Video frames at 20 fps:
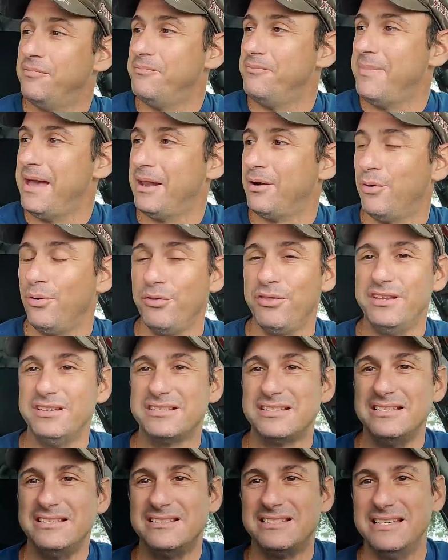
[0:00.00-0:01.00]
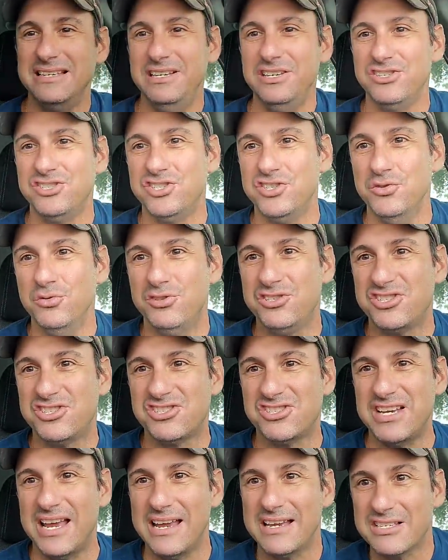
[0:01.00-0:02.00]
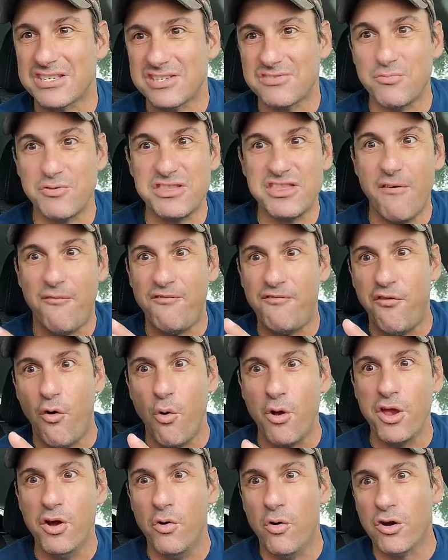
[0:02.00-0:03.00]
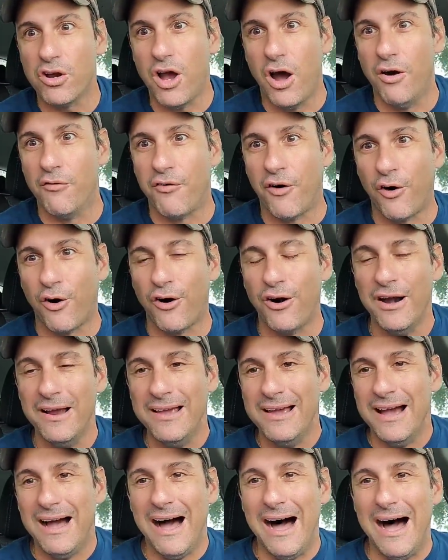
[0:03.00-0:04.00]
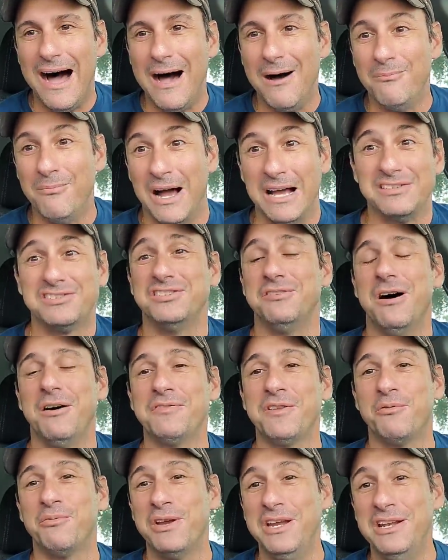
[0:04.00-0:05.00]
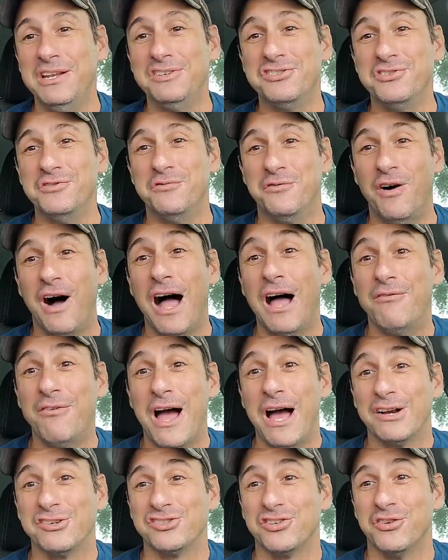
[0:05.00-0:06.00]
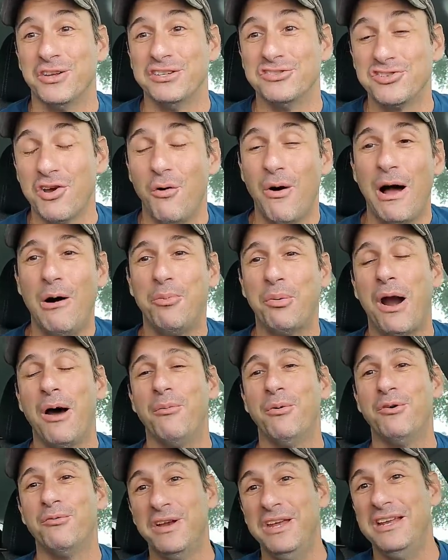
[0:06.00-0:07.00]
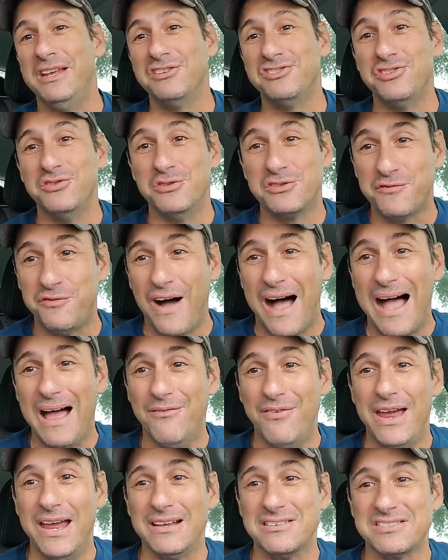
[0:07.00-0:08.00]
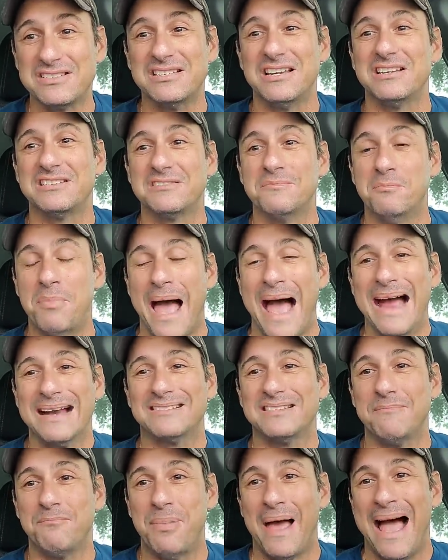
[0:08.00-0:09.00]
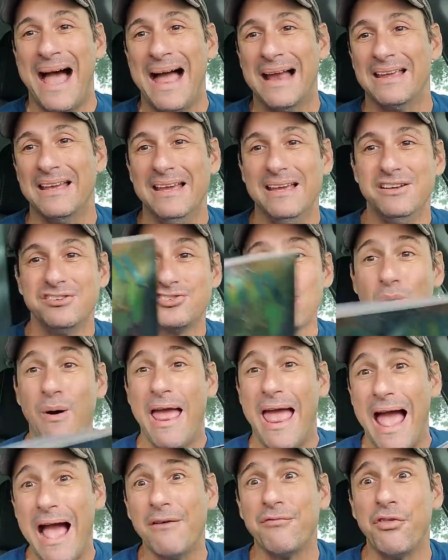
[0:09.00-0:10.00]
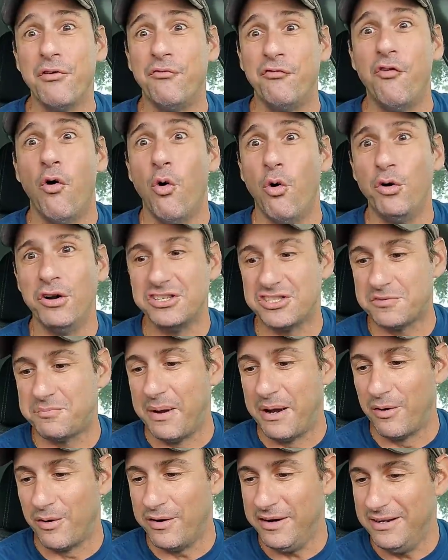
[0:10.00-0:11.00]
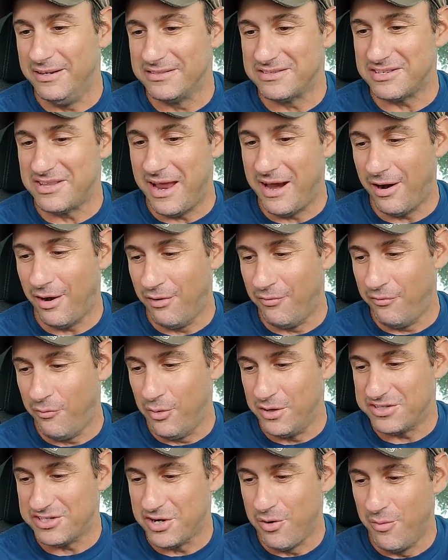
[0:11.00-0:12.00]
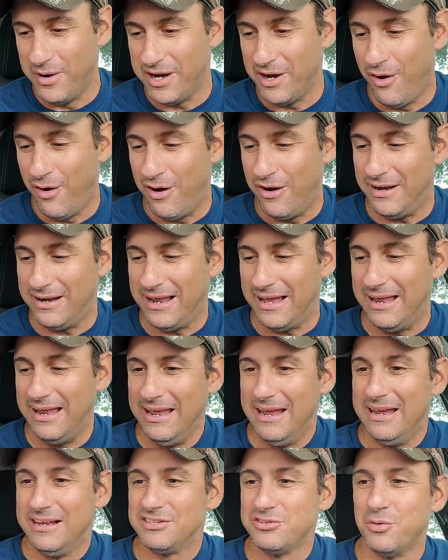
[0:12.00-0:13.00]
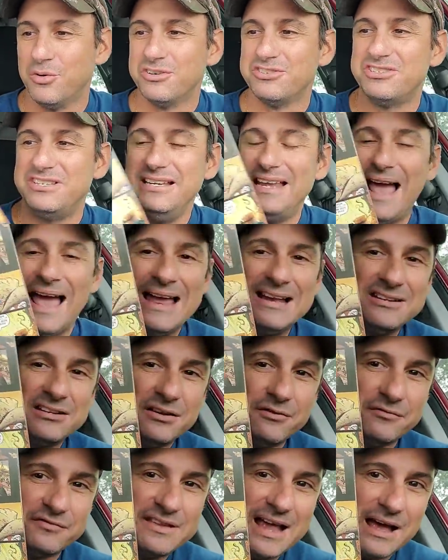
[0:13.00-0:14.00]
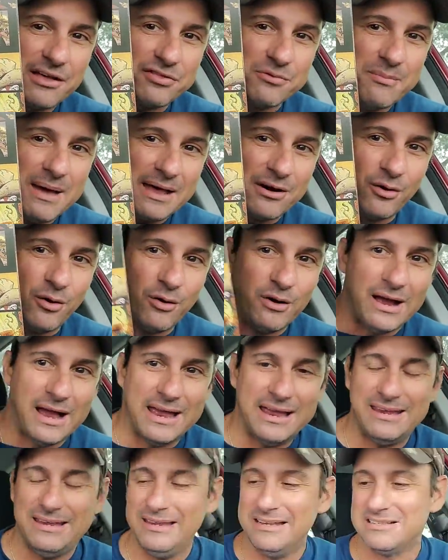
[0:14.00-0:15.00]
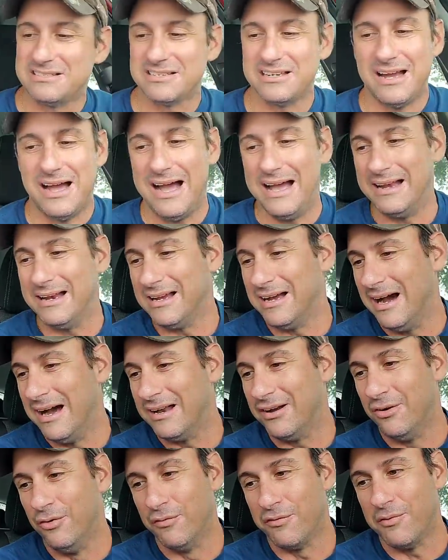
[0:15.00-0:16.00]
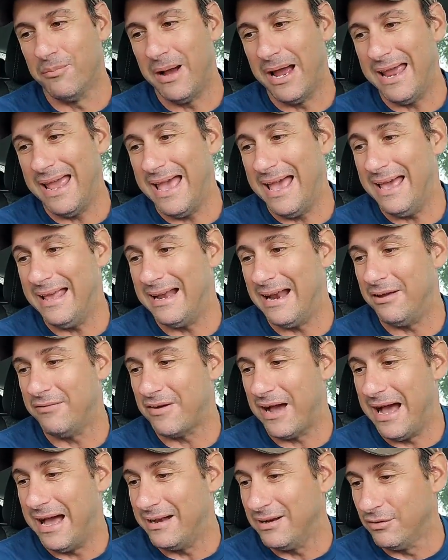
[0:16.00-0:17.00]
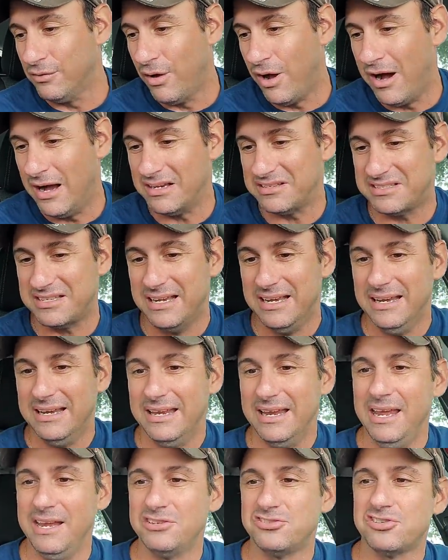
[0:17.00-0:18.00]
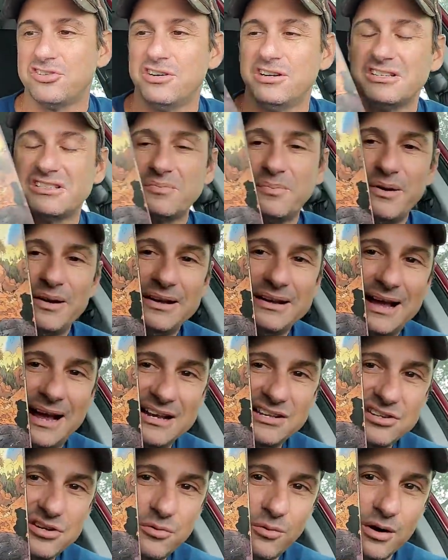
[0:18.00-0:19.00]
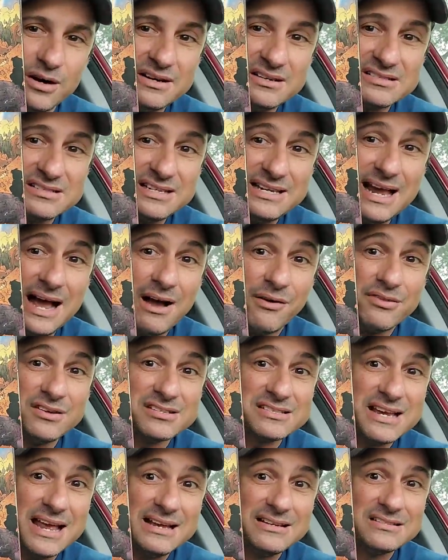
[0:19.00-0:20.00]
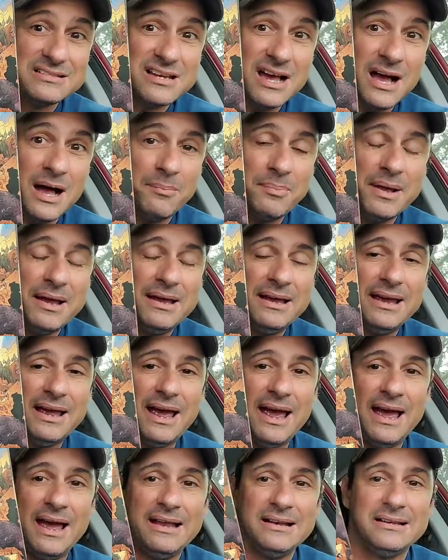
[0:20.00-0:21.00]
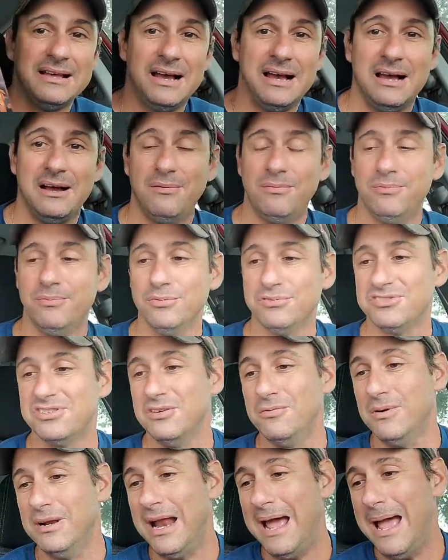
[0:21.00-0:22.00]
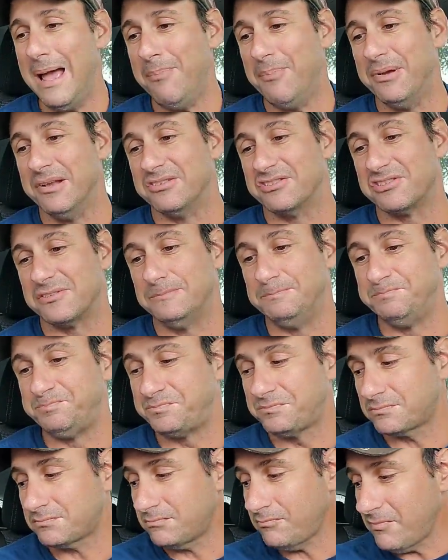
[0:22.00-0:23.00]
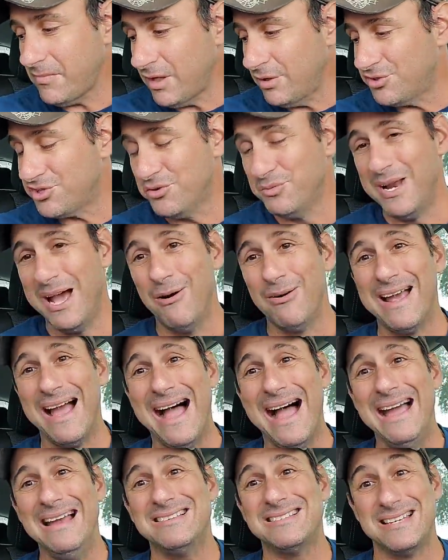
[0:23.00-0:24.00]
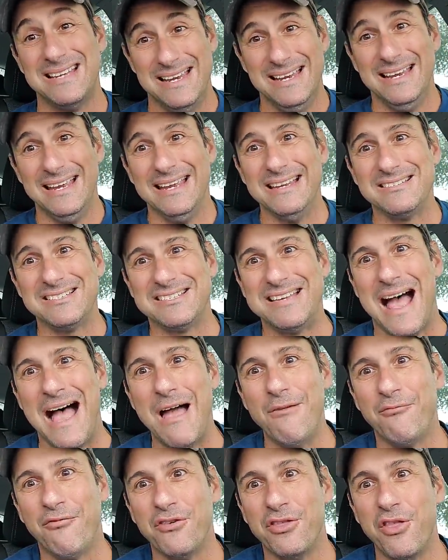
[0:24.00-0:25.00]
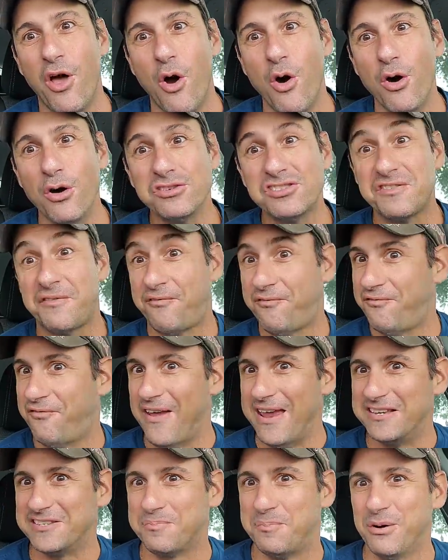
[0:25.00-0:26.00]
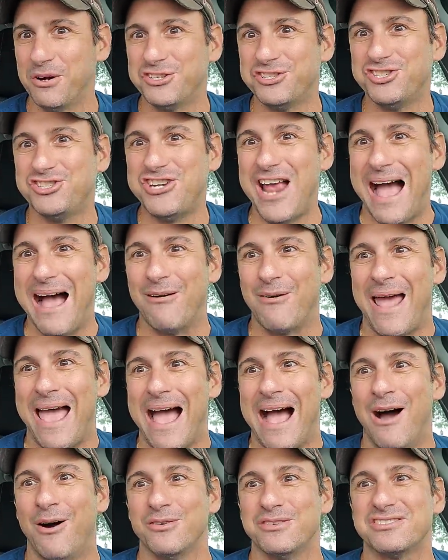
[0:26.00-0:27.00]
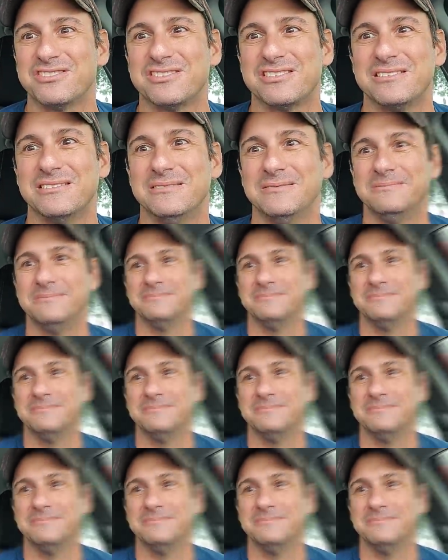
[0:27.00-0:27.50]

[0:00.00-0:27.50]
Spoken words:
Metal. This is issue 6 with the foil cover. I still have to read issue 5, actually. So I'll probably read issues 5 and 6 back to back so I have the full experience there of what's going on towards the end of Death Metal. It's kind of gone over my head. I've kind of lost interest, but I do want to see how this ends up, and we'll see what happens. So now, guys, it's time for those Facebook shout-outs.